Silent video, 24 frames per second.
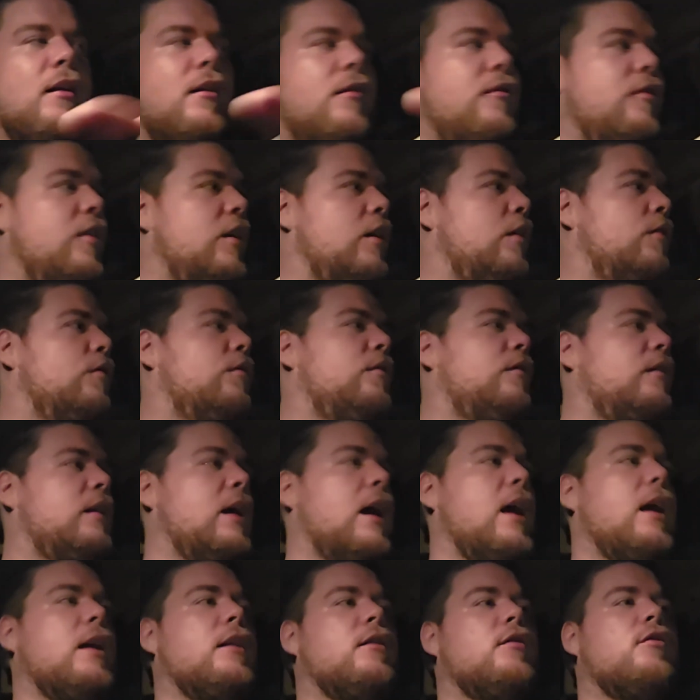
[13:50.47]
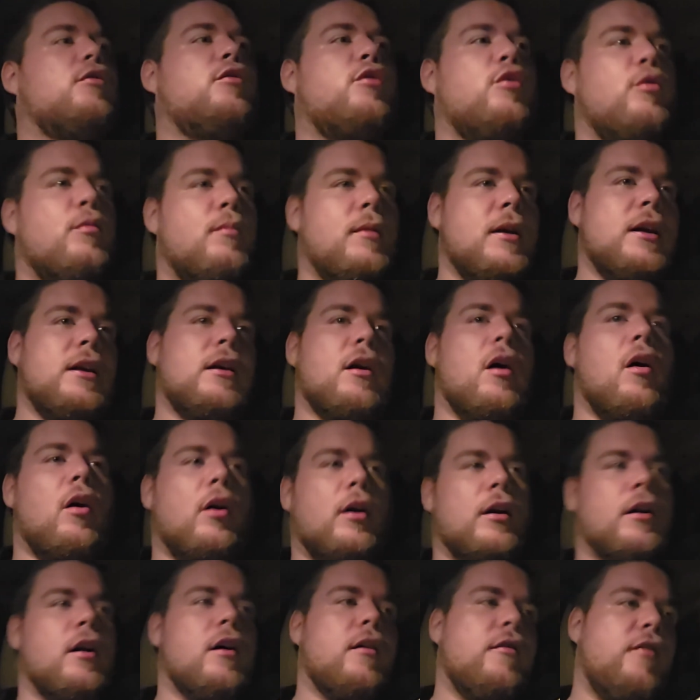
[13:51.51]
the videos tend to be
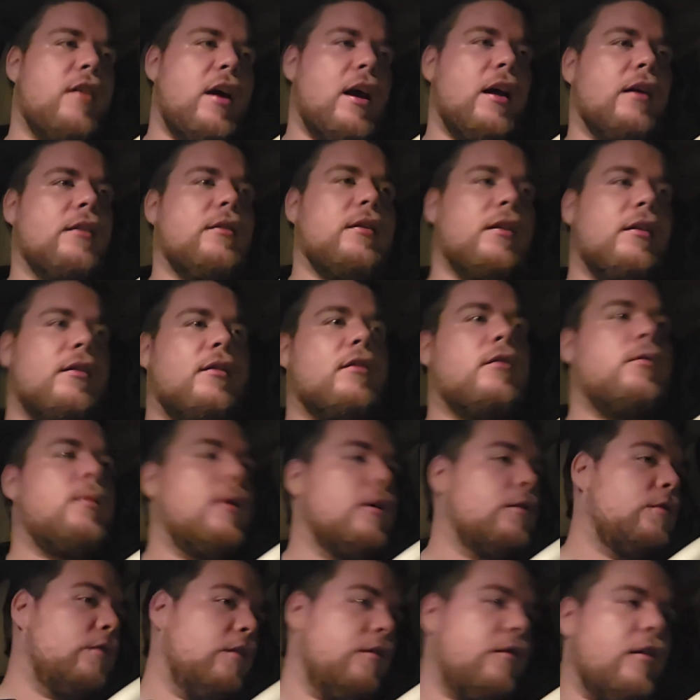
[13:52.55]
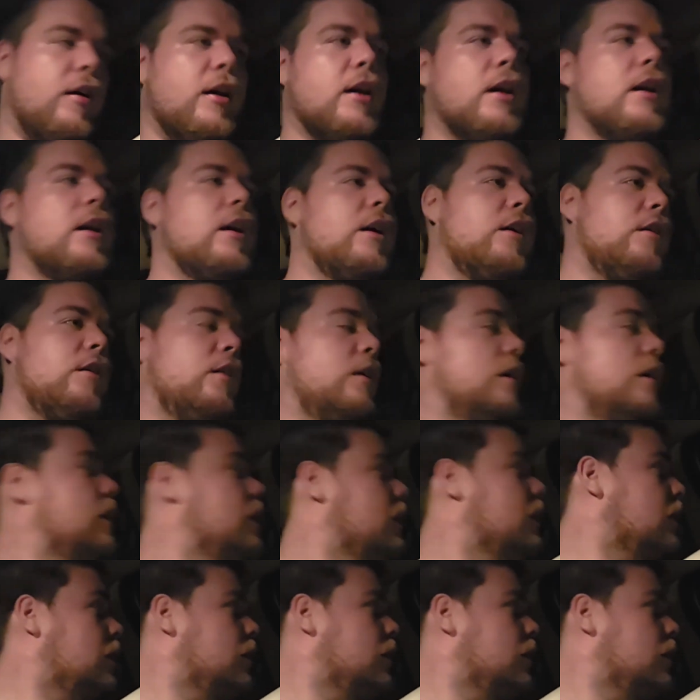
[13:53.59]
long enough as is, especially if I get a good